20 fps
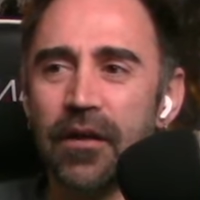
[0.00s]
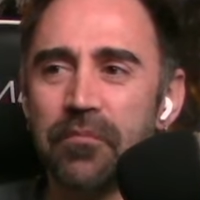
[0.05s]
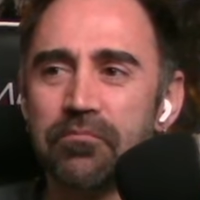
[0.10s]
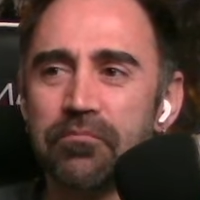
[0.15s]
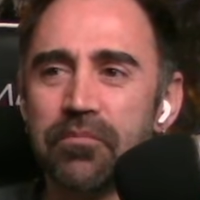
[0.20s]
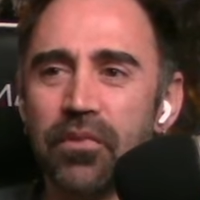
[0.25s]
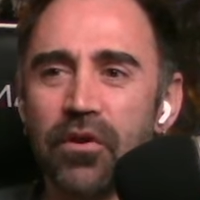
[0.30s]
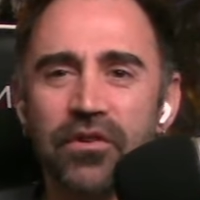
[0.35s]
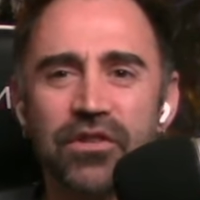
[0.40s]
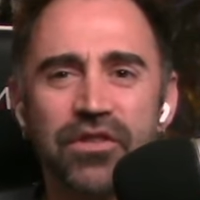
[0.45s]

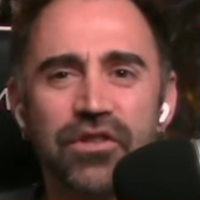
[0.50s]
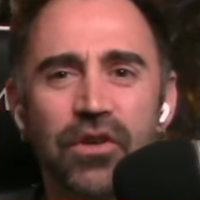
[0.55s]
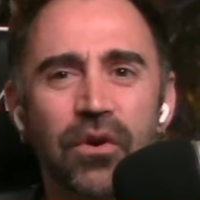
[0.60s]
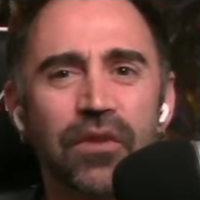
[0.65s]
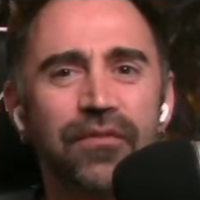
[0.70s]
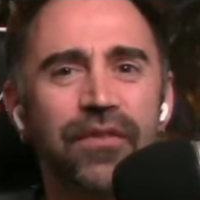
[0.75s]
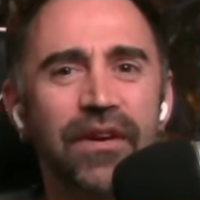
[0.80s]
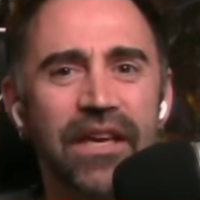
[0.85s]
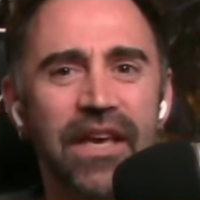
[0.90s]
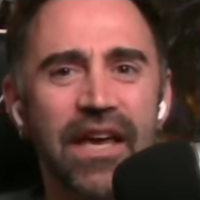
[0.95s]

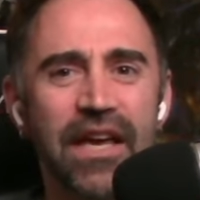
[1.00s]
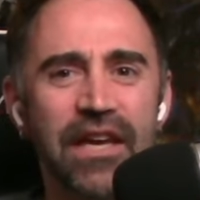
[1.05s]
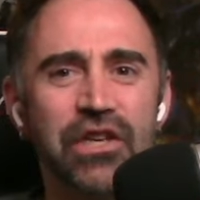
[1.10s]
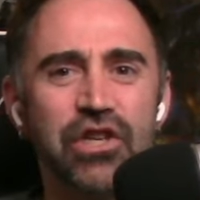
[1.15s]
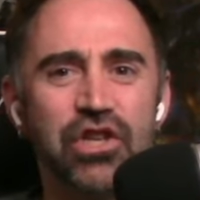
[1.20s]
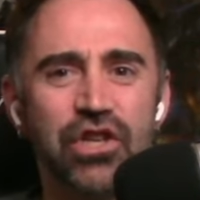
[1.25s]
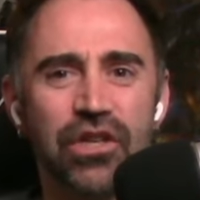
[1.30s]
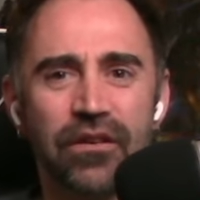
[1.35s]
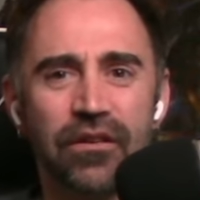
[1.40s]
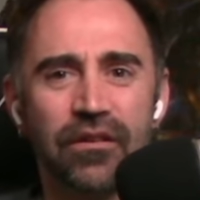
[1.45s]

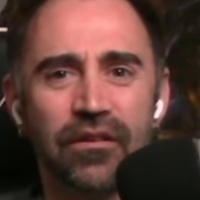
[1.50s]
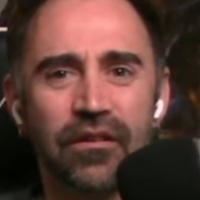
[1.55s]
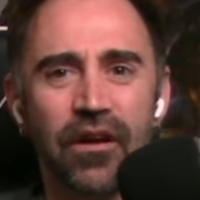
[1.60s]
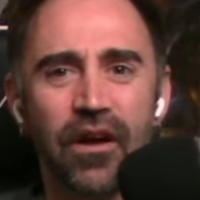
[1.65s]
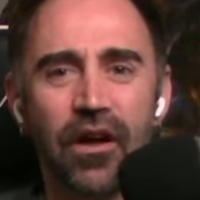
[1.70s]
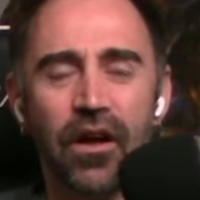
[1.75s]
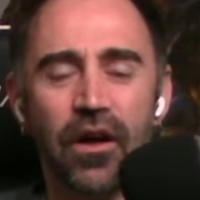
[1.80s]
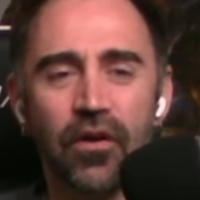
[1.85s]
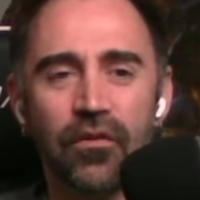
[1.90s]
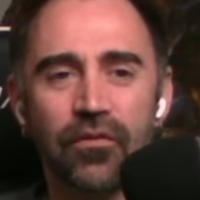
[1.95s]
personification
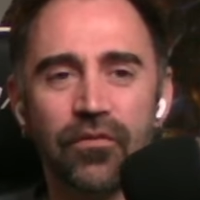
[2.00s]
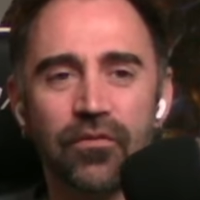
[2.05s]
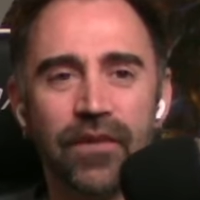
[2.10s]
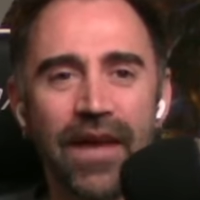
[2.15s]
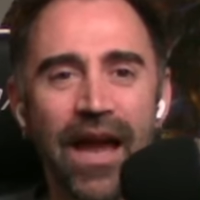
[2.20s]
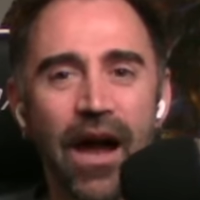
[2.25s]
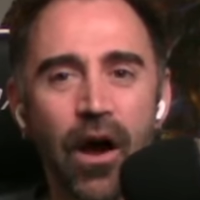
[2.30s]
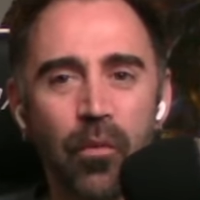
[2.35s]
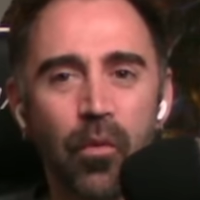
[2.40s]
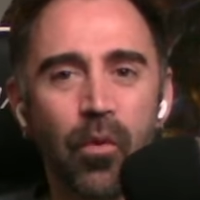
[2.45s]
of
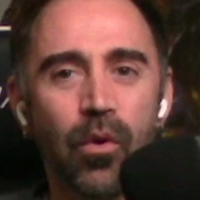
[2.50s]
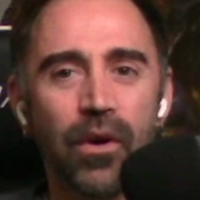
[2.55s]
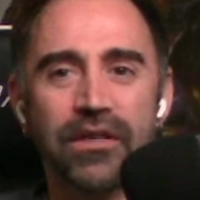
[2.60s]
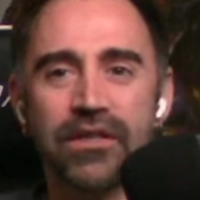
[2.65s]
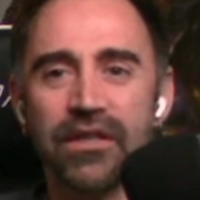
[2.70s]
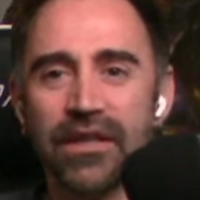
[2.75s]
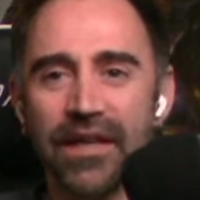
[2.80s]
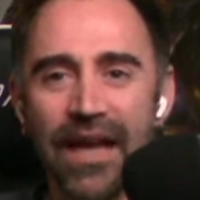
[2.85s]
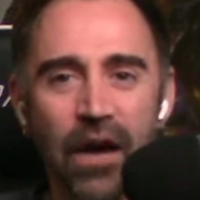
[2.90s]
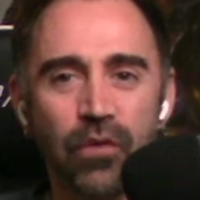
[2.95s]
cowboys
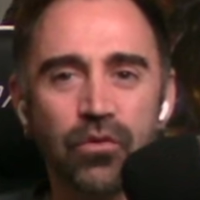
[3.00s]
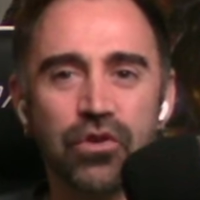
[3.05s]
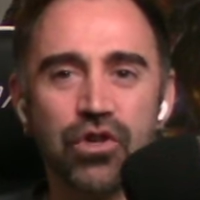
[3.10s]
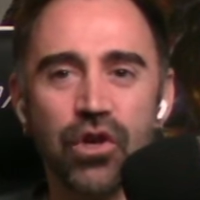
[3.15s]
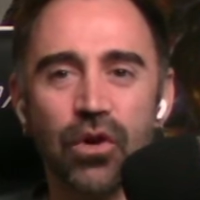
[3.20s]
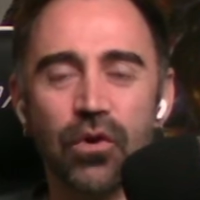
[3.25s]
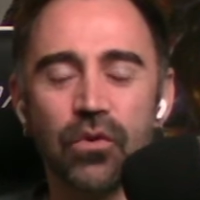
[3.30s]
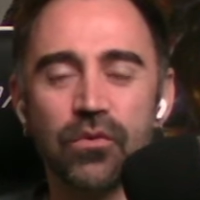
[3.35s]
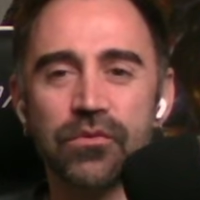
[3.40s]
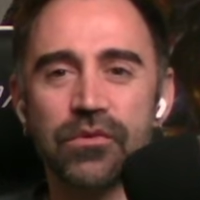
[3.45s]
and
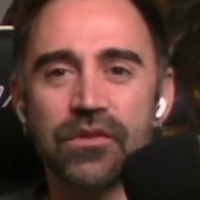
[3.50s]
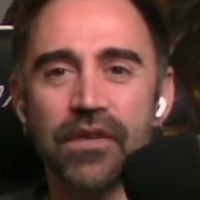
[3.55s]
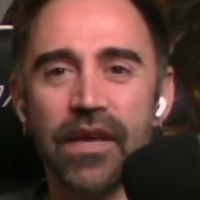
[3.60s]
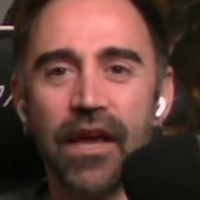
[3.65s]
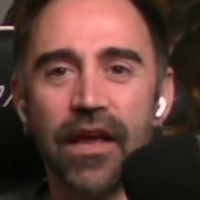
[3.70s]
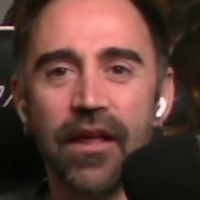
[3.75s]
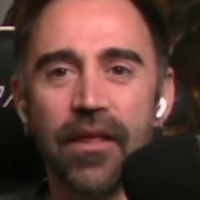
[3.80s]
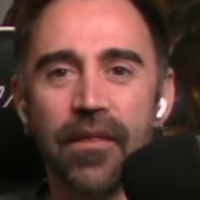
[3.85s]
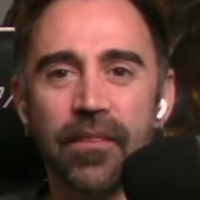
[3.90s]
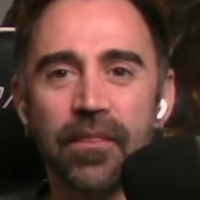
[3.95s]
gauchos,
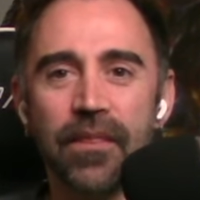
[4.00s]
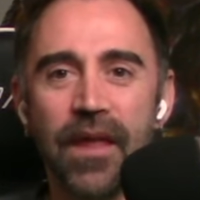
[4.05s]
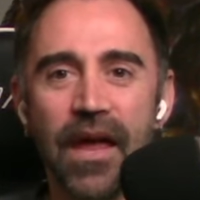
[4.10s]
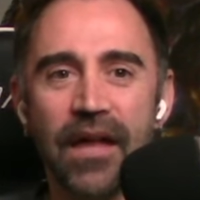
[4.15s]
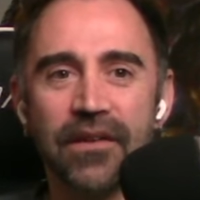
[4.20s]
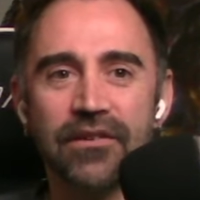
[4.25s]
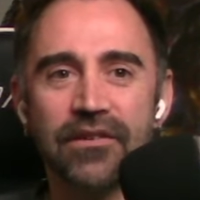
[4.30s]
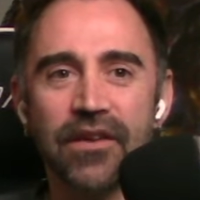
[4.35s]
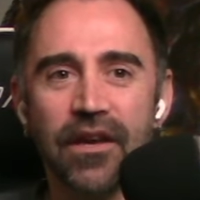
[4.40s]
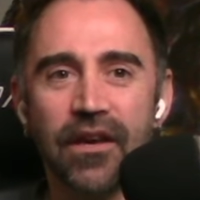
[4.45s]
and
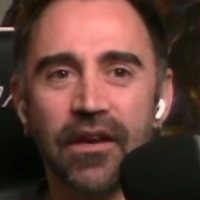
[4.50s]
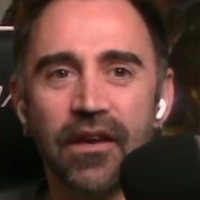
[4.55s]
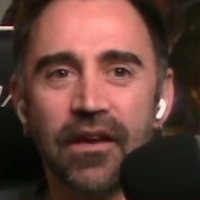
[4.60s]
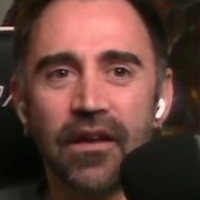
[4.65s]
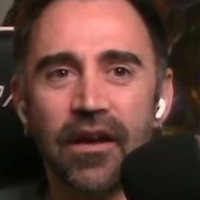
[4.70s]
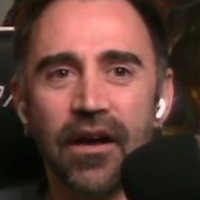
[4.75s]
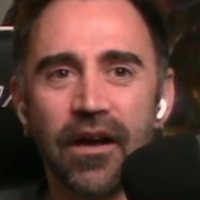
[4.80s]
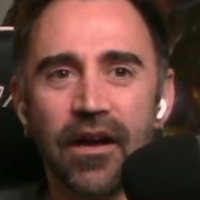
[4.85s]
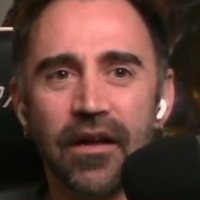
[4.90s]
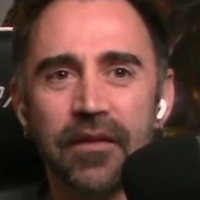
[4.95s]
that,
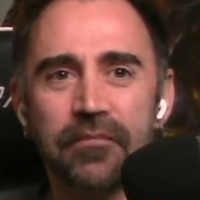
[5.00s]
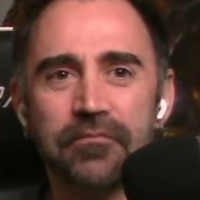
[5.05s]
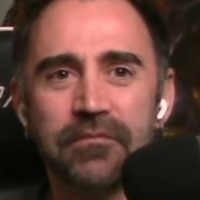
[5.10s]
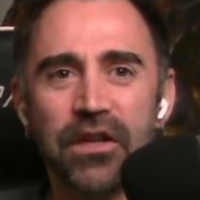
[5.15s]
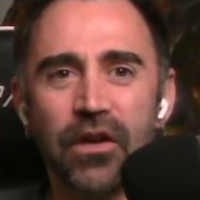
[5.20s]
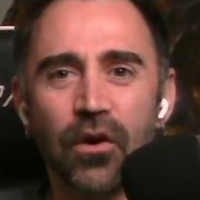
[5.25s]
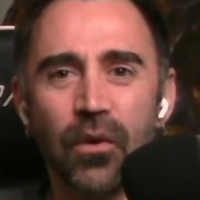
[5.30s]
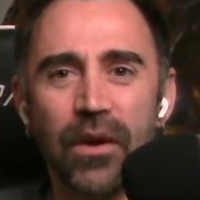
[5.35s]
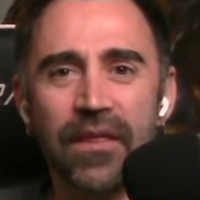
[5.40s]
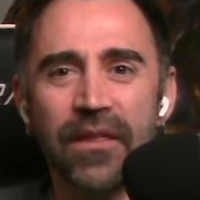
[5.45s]
you
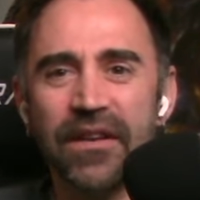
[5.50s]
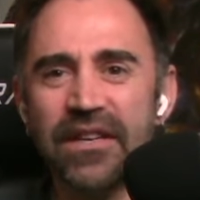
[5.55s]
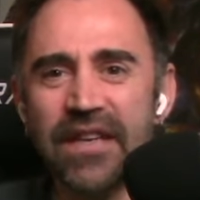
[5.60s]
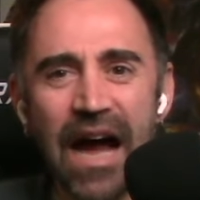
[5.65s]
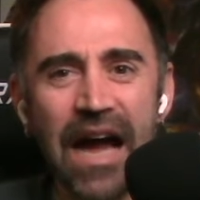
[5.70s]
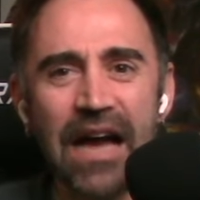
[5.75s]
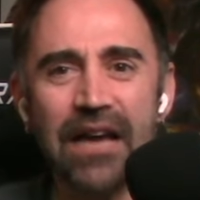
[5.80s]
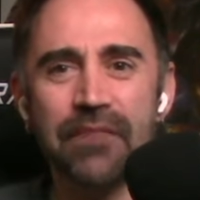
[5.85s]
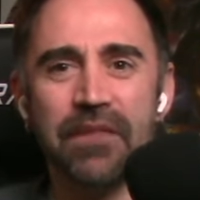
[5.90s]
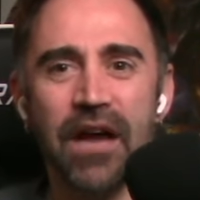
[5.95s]
know, in the
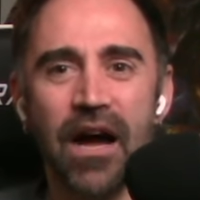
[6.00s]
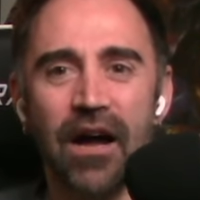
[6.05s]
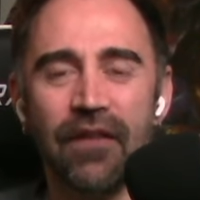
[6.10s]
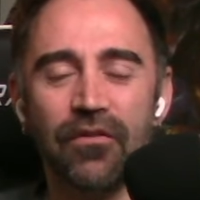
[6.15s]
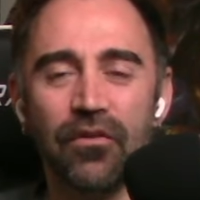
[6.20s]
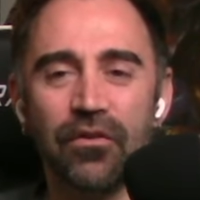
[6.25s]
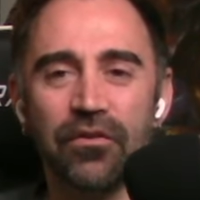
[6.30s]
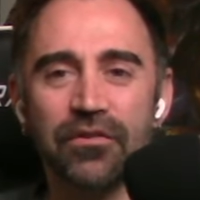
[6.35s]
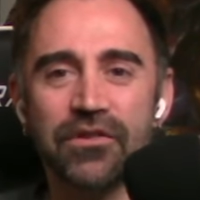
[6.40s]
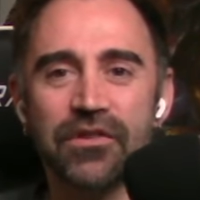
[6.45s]
dime
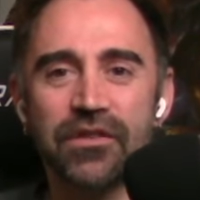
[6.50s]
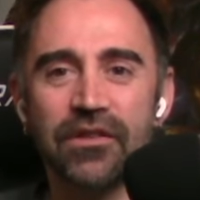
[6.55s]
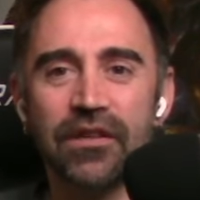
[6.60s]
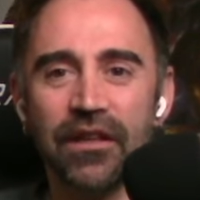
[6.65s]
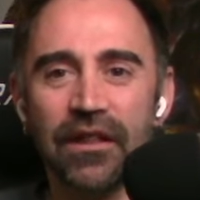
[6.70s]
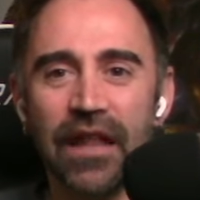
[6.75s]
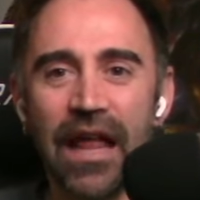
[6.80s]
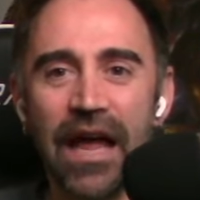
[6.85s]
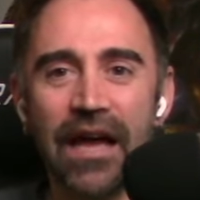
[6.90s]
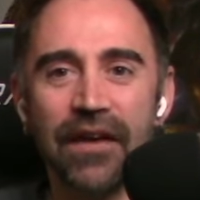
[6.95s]
novels, the
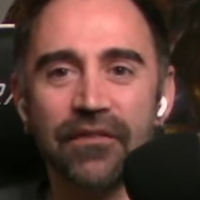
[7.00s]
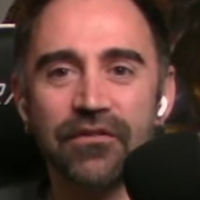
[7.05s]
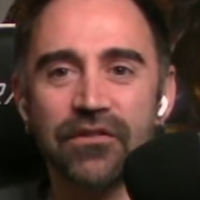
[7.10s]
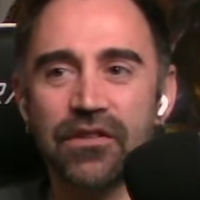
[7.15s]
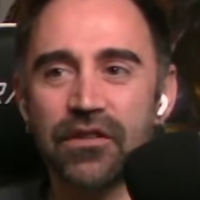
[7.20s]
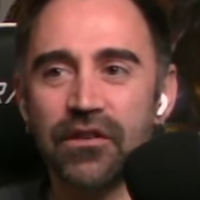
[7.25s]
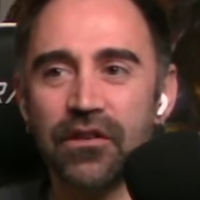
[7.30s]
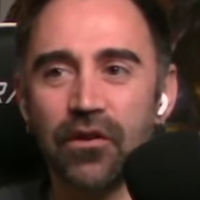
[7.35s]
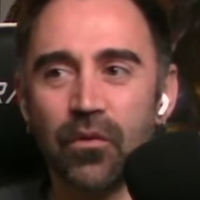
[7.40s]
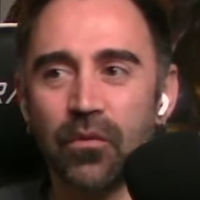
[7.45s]
lives,
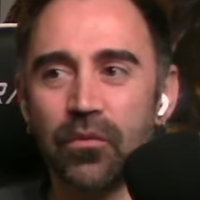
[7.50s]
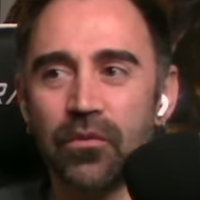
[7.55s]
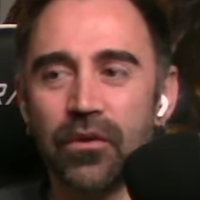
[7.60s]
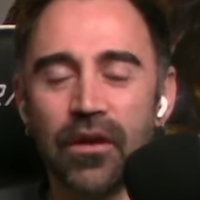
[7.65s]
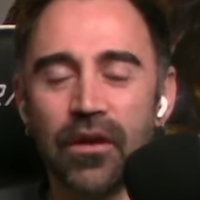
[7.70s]
you know,